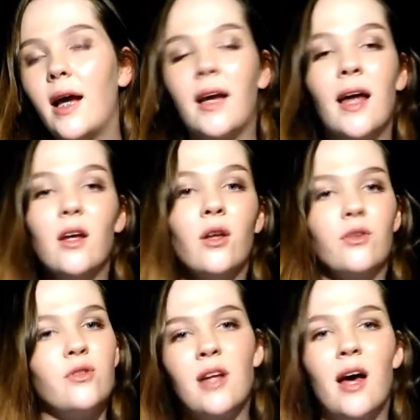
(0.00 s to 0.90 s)
I can't
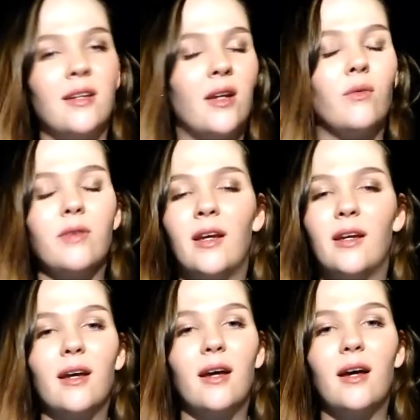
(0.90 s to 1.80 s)
understand. I don't
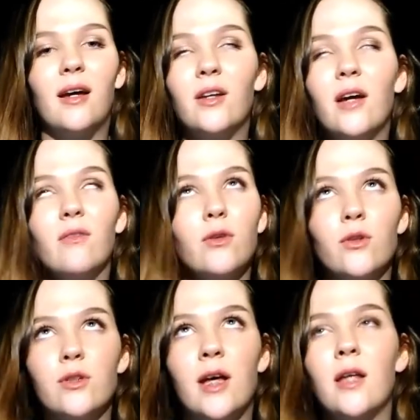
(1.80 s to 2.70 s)
think I could ever
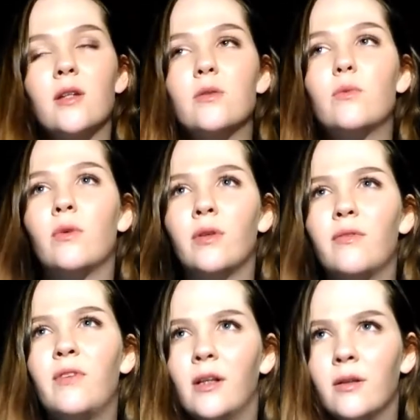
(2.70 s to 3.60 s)
understand what
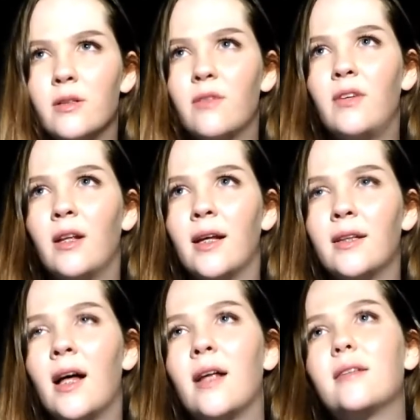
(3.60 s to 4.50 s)
it feels to feel
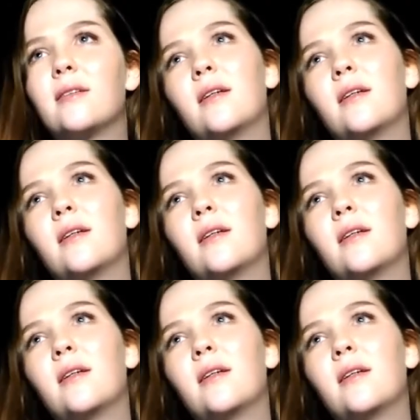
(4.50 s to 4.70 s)
like that.